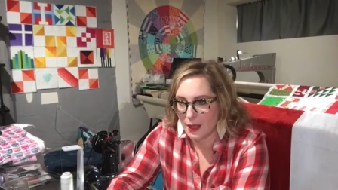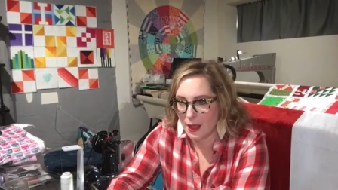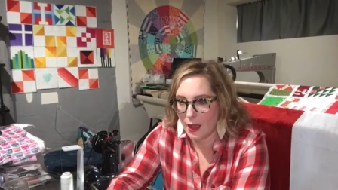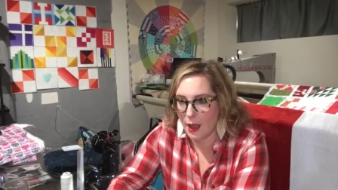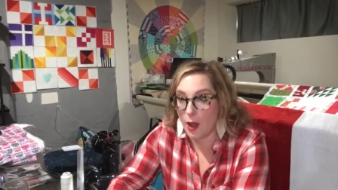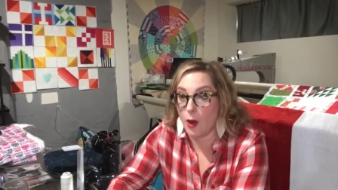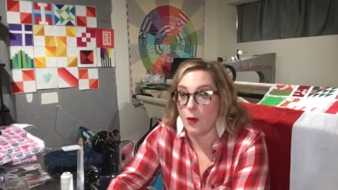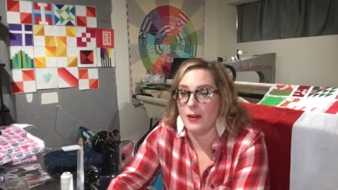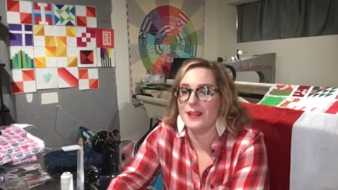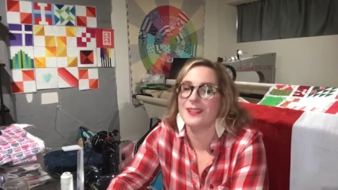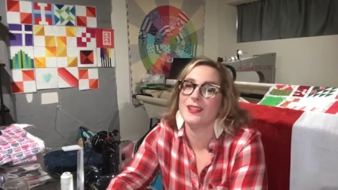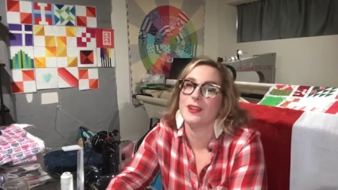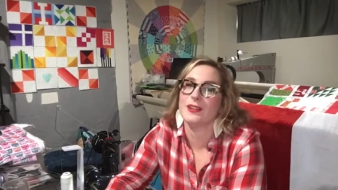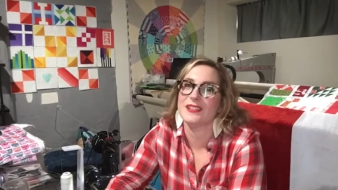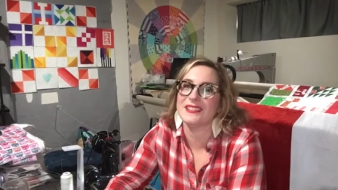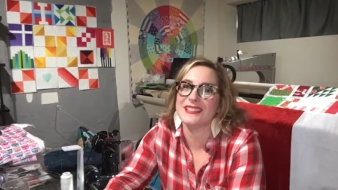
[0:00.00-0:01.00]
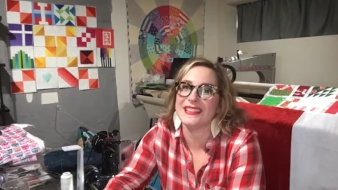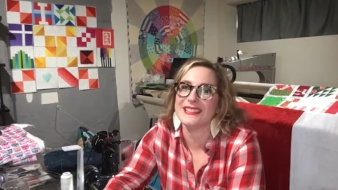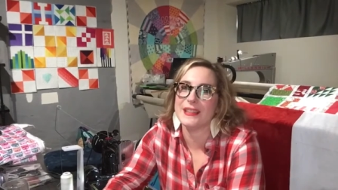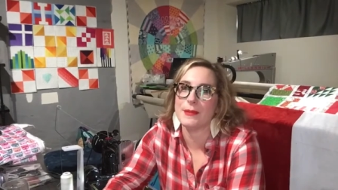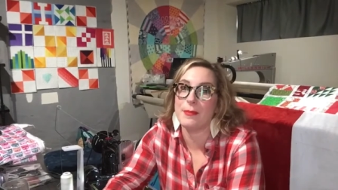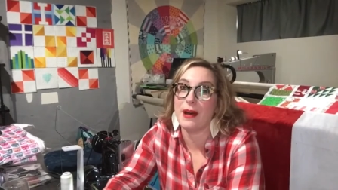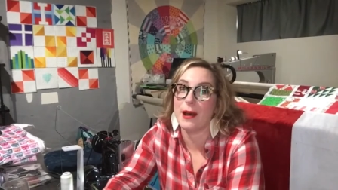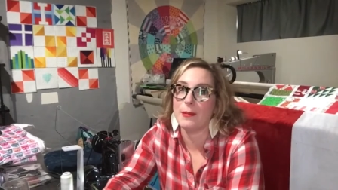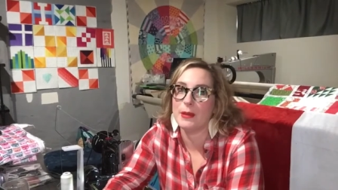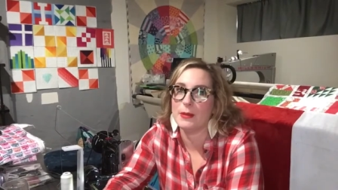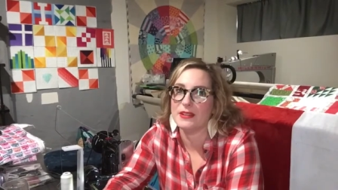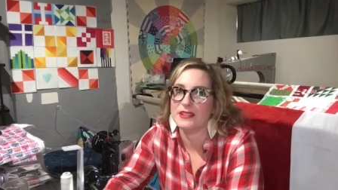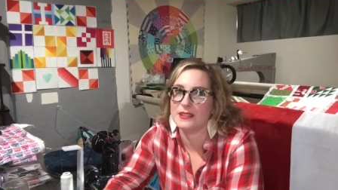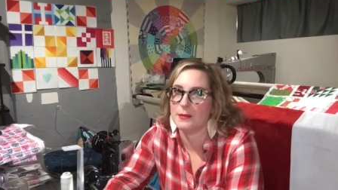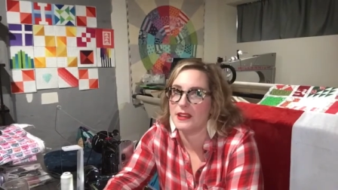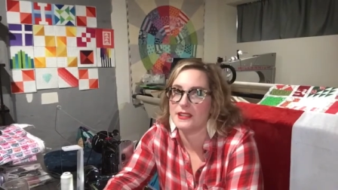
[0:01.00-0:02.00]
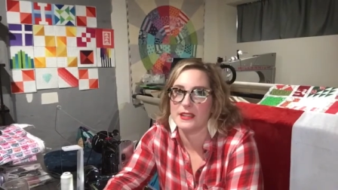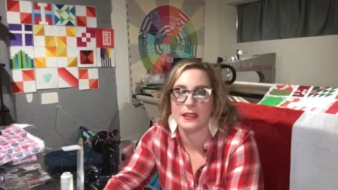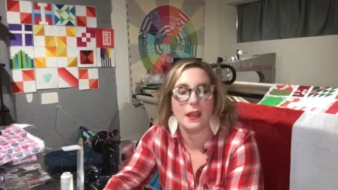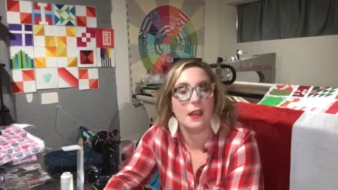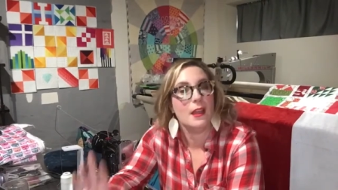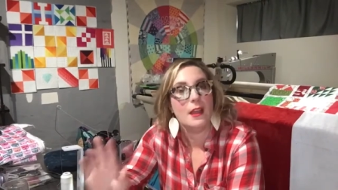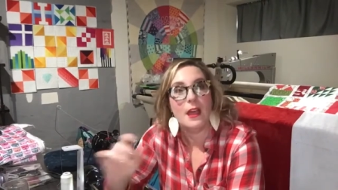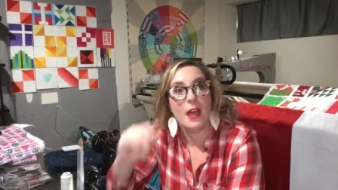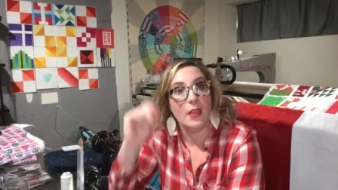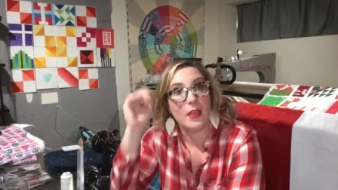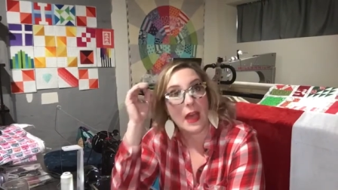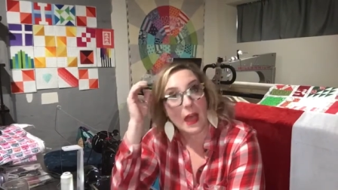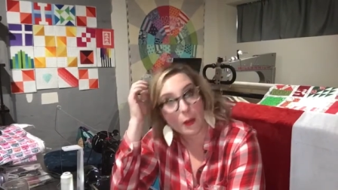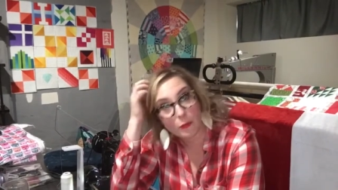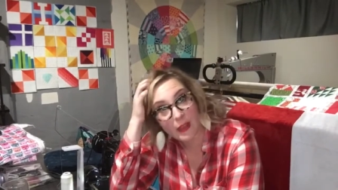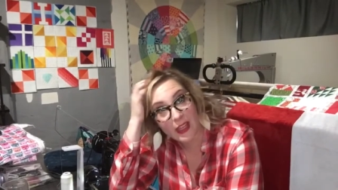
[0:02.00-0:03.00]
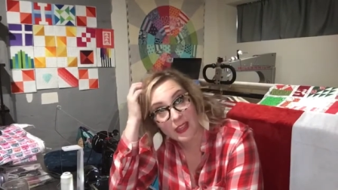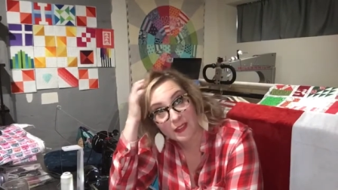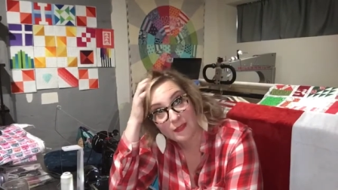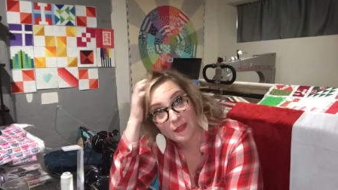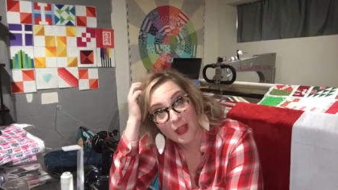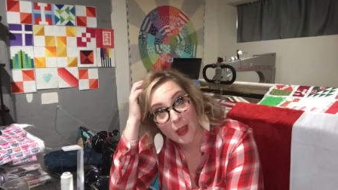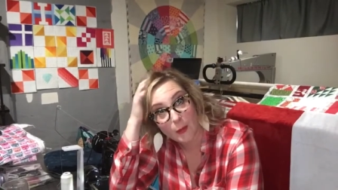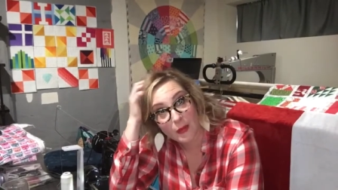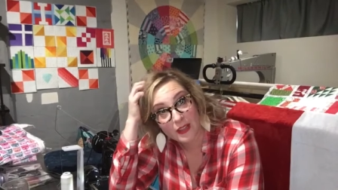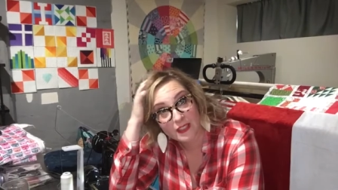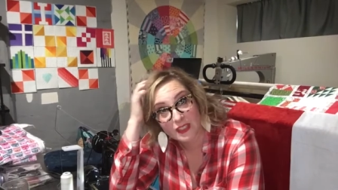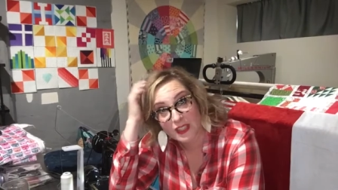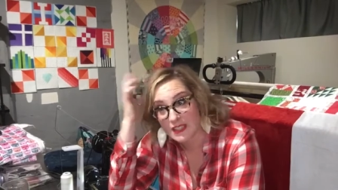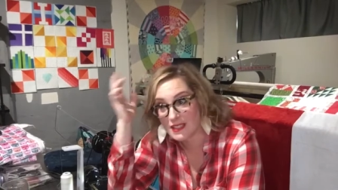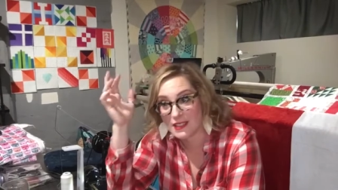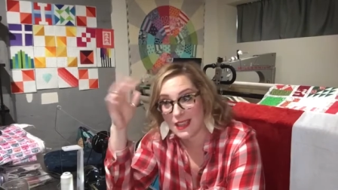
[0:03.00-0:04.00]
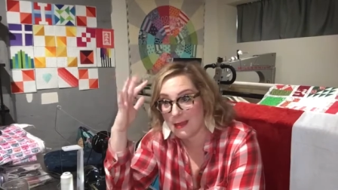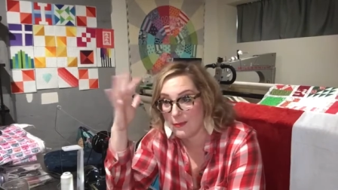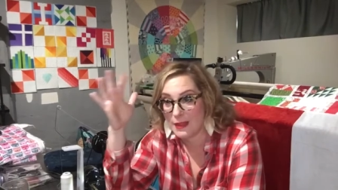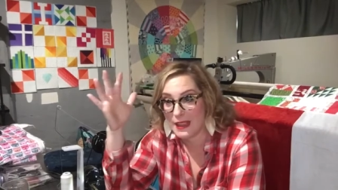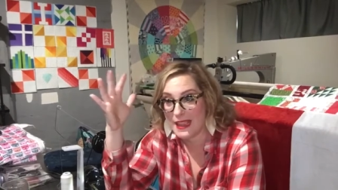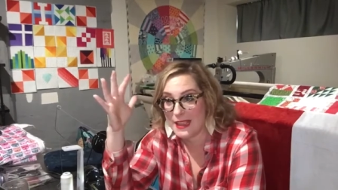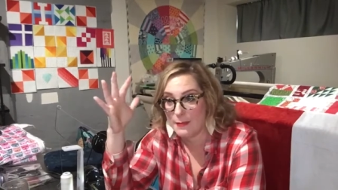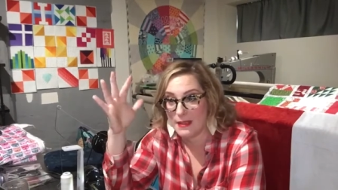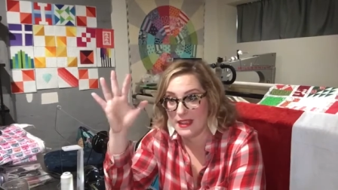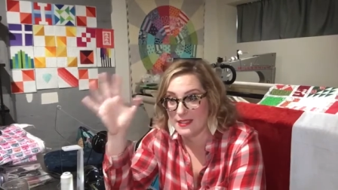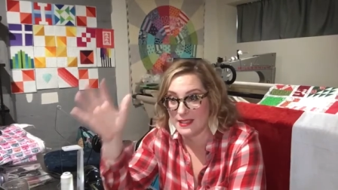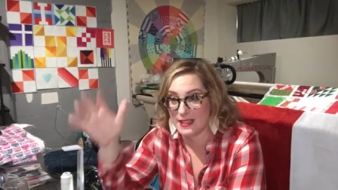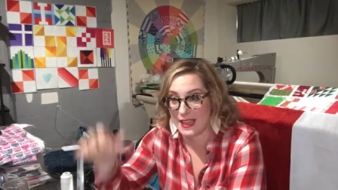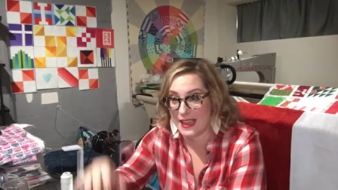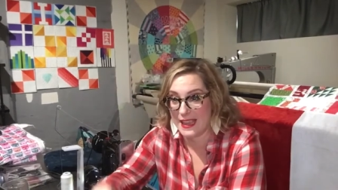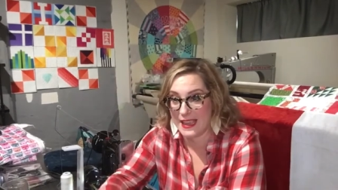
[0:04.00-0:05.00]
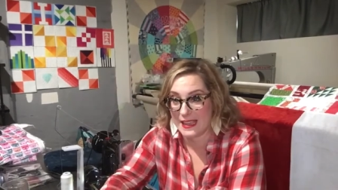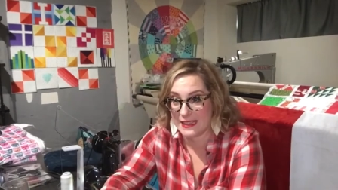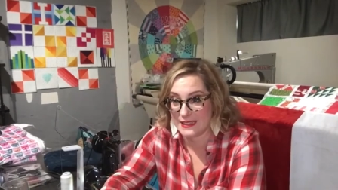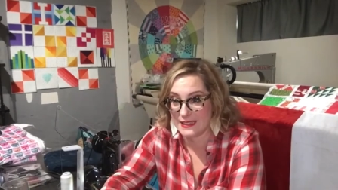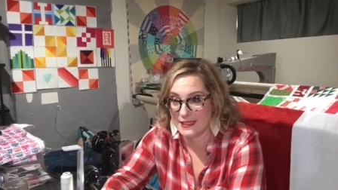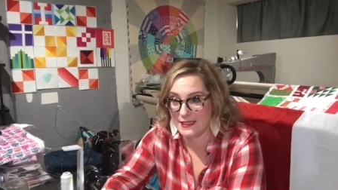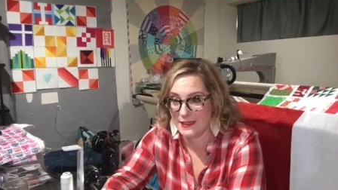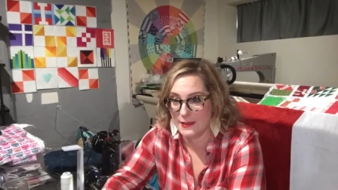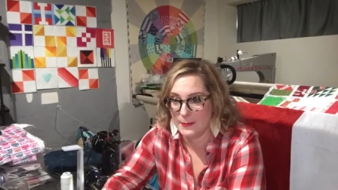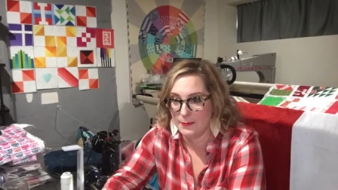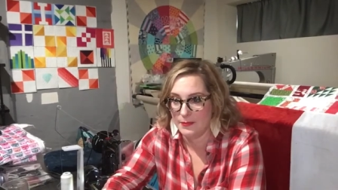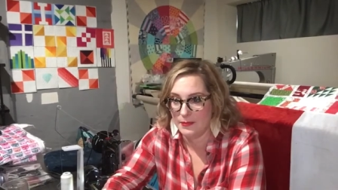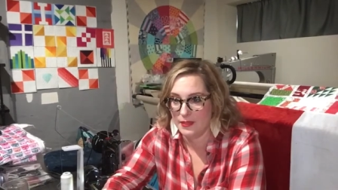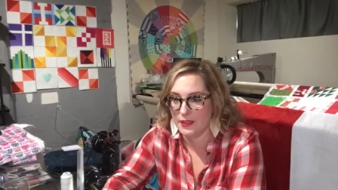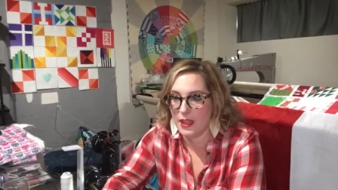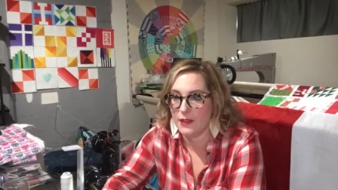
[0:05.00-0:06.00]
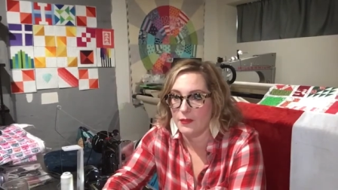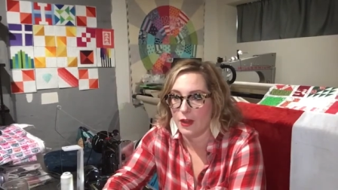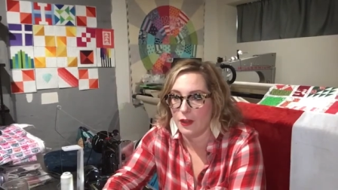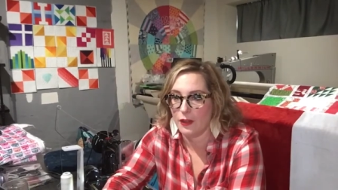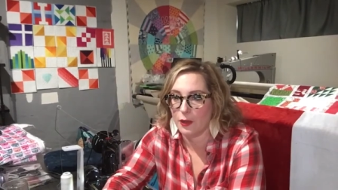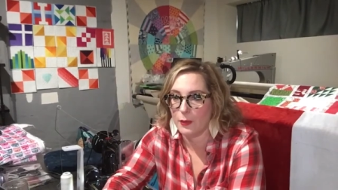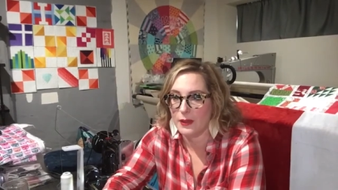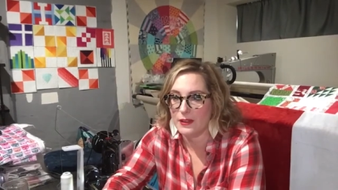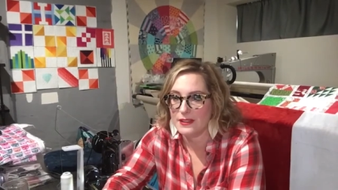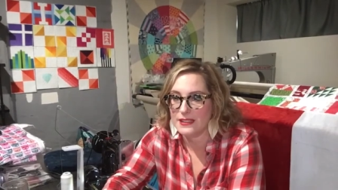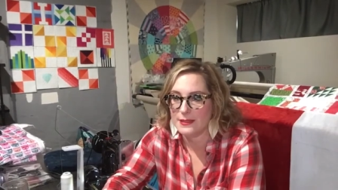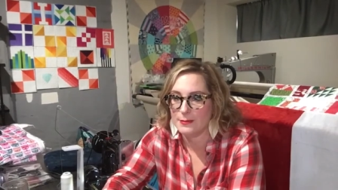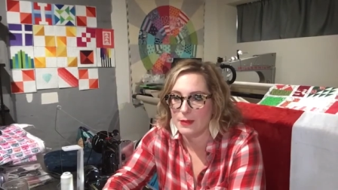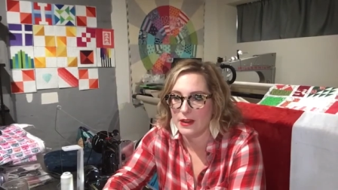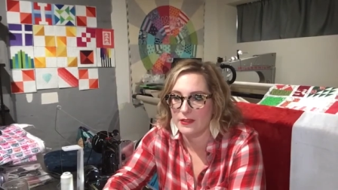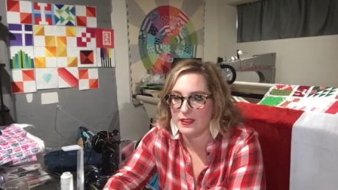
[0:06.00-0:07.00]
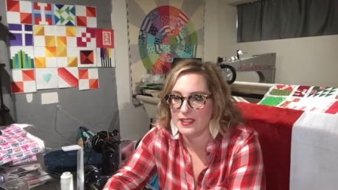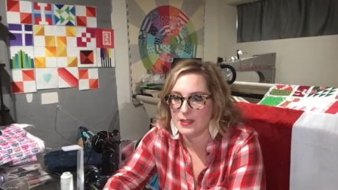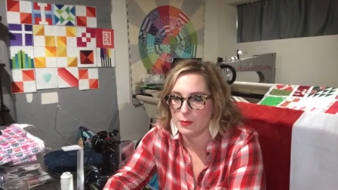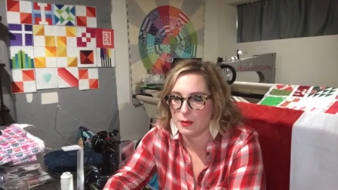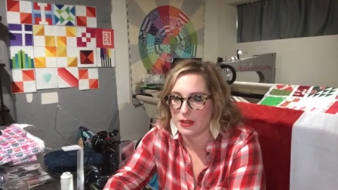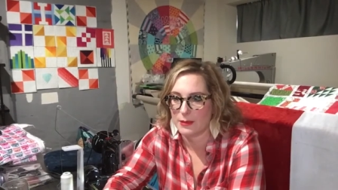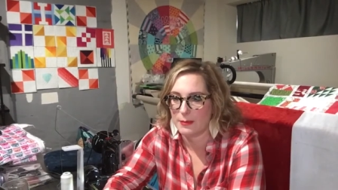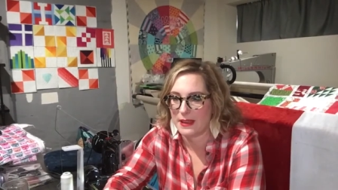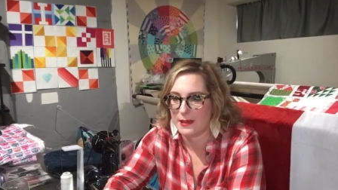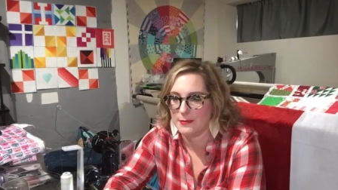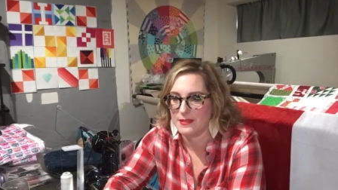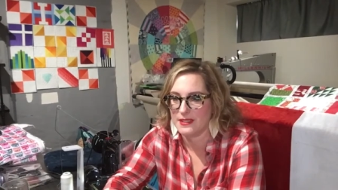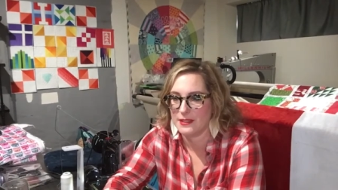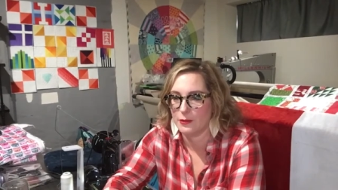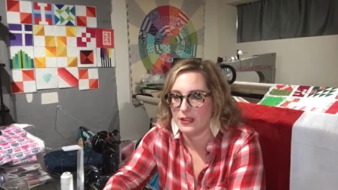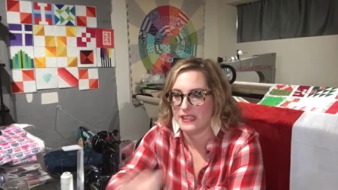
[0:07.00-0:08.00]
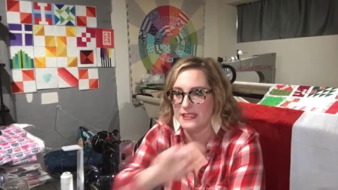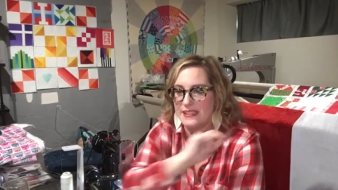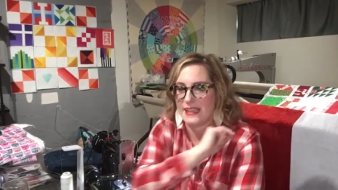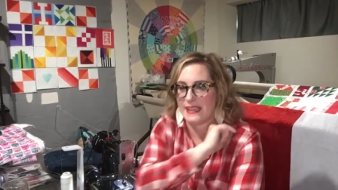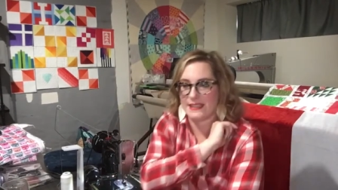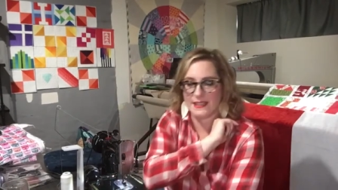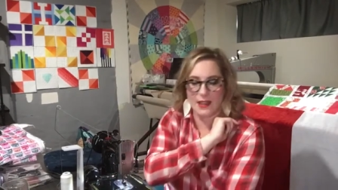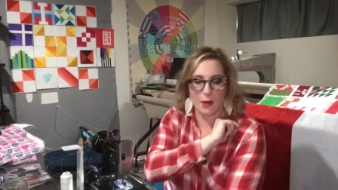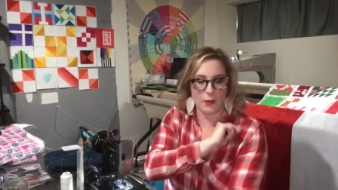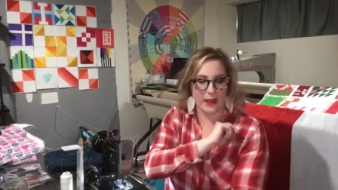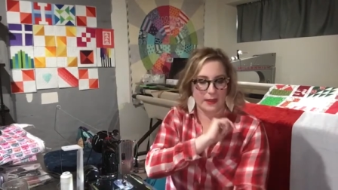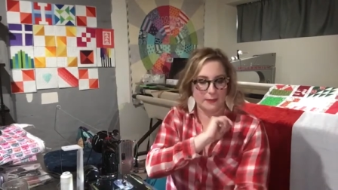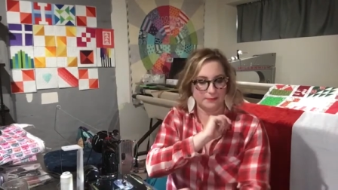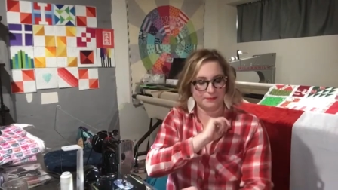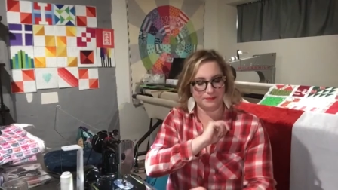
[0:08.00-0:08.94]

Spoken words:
Oh, Lauren says the poppy one's amazing. That red fabric just is a hit. Love all the quilts. Marvelous work, Pam Green says. Okay.